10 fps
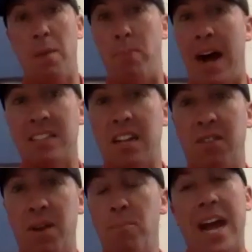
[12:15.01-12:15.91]
positive
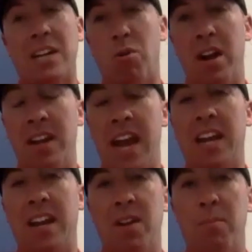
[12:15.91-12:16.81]
impact or a
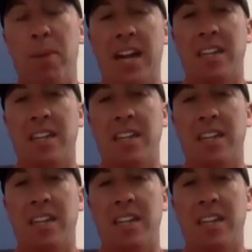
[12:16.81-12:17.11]
negative impact.